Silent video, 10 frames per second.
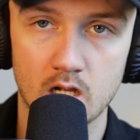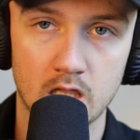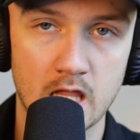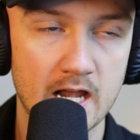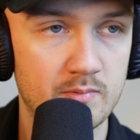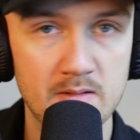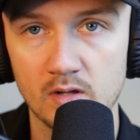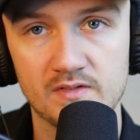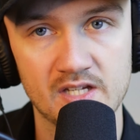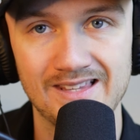a lot of
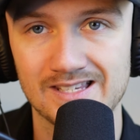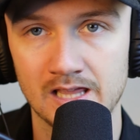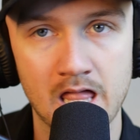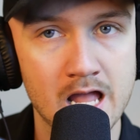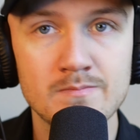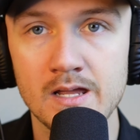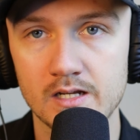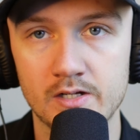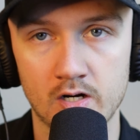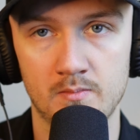people have said this
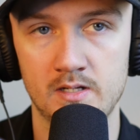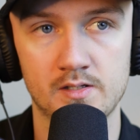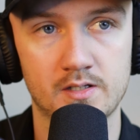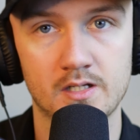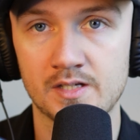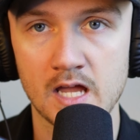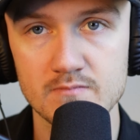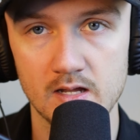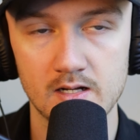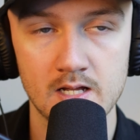alignment determines
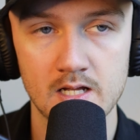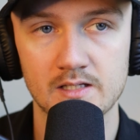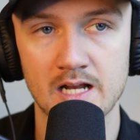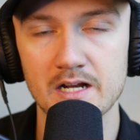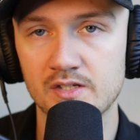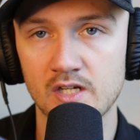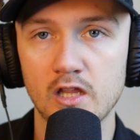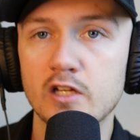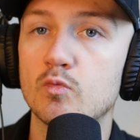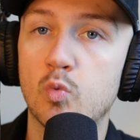assignment. It's not
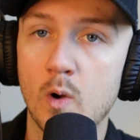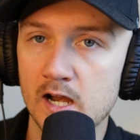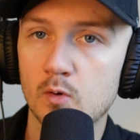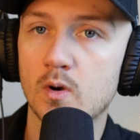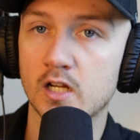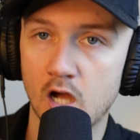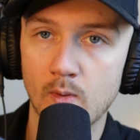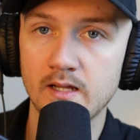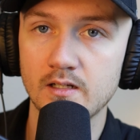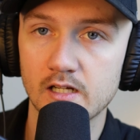necessarily where we're
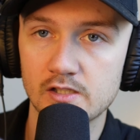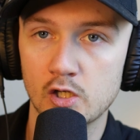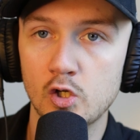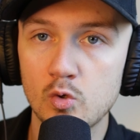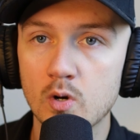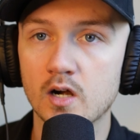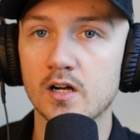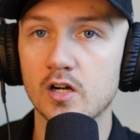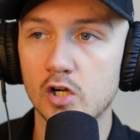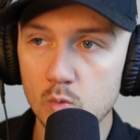going, it's who
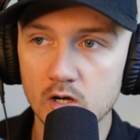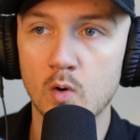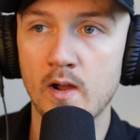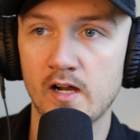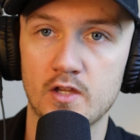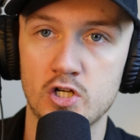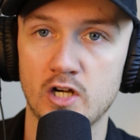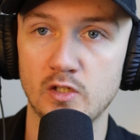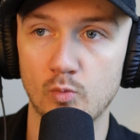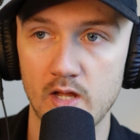we're who we're going on the
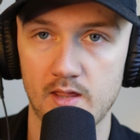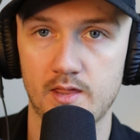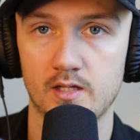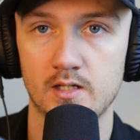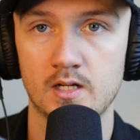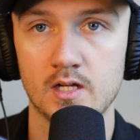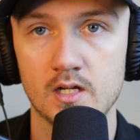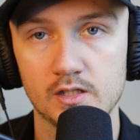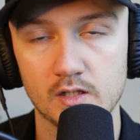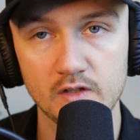journey with.
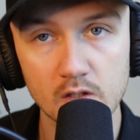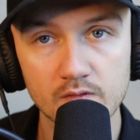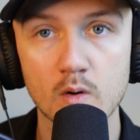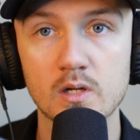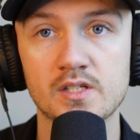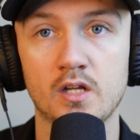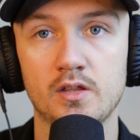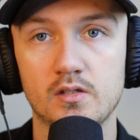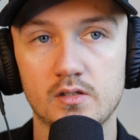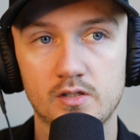So if you focus
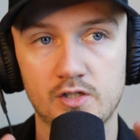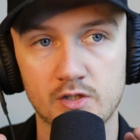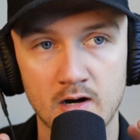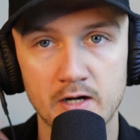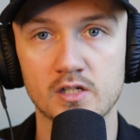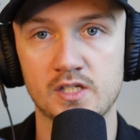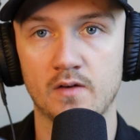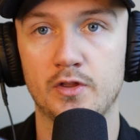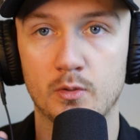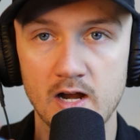on surrounding
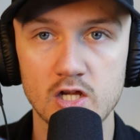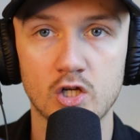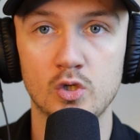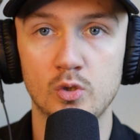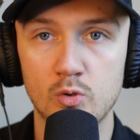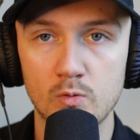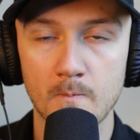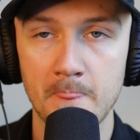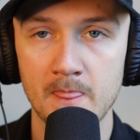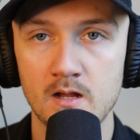yourself with the right who,
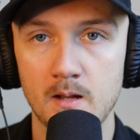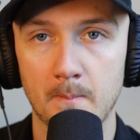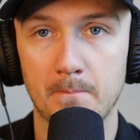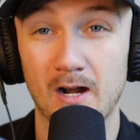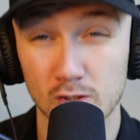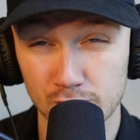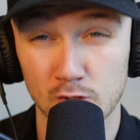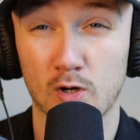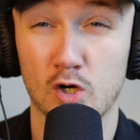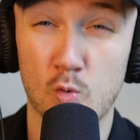but
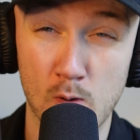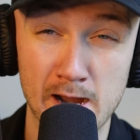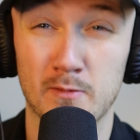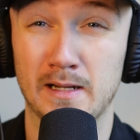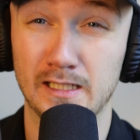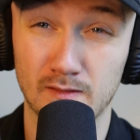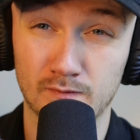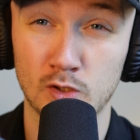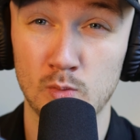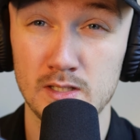also acquiring
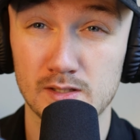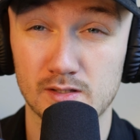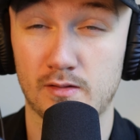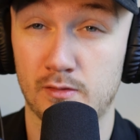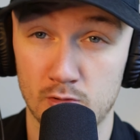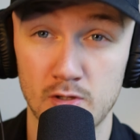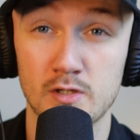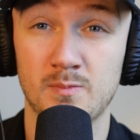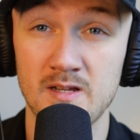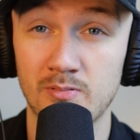influence through
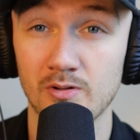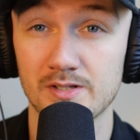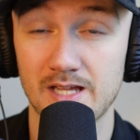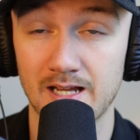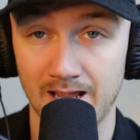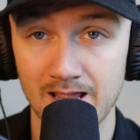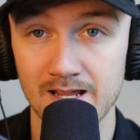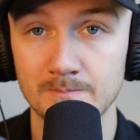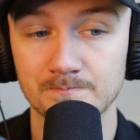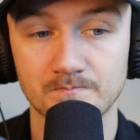those people, saying,
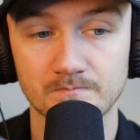"Hey,